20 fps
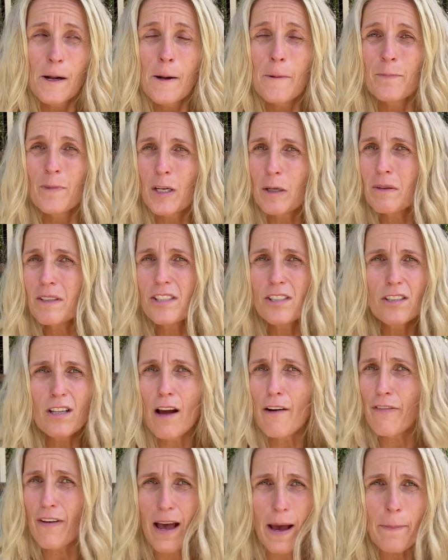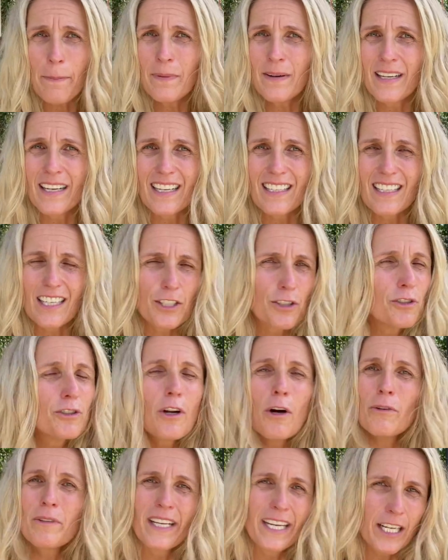There is stuff happening that you
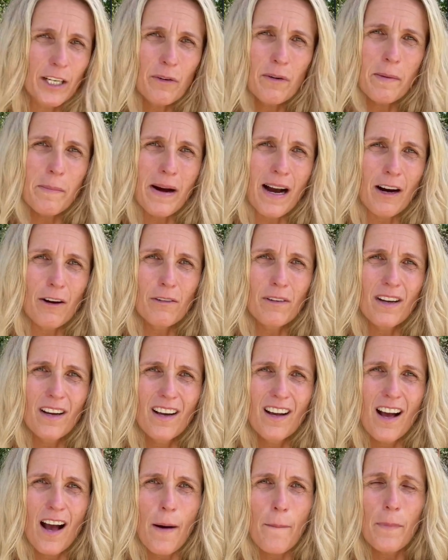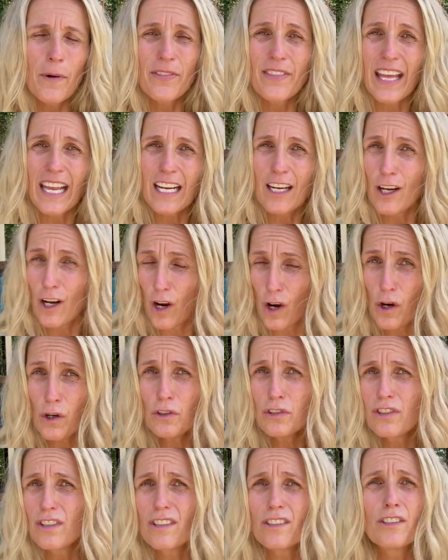don't hear about, but they
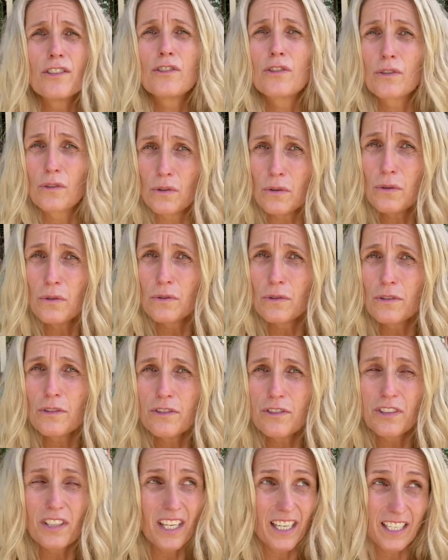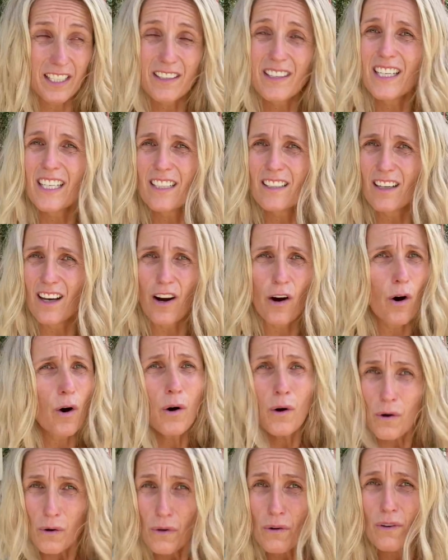closed the schools here in
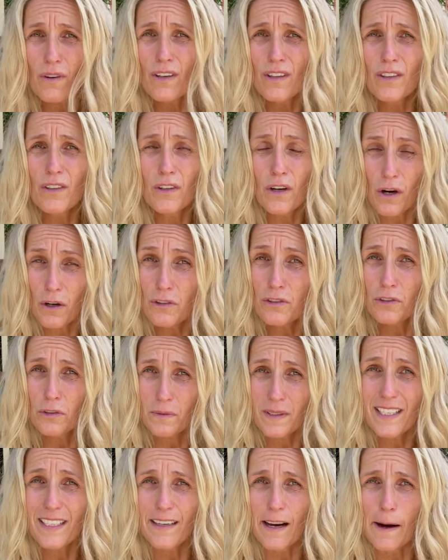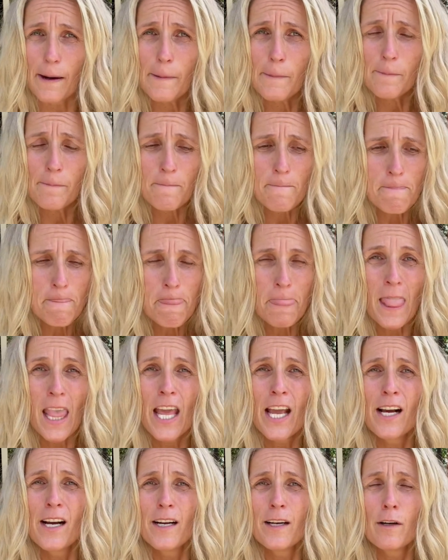whole Costa Rica
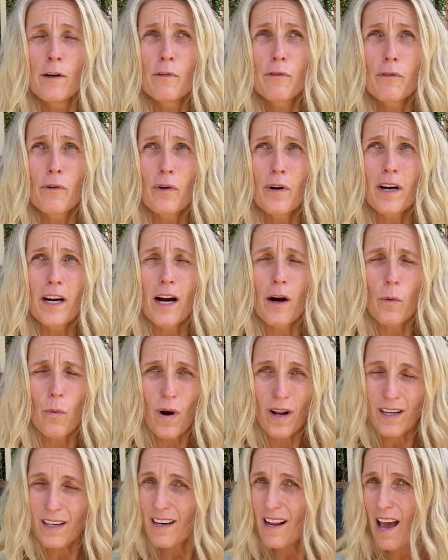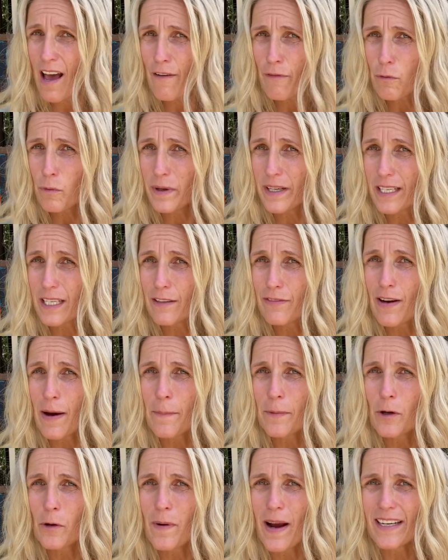for 1.5 weeks, if
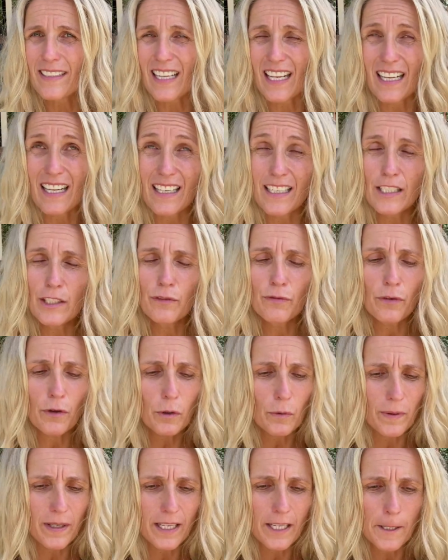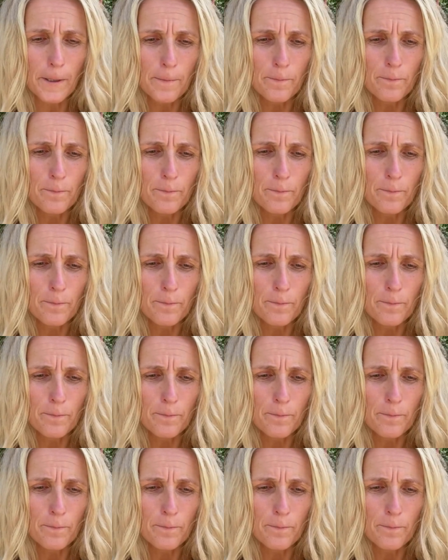I'm correct, at least for a week,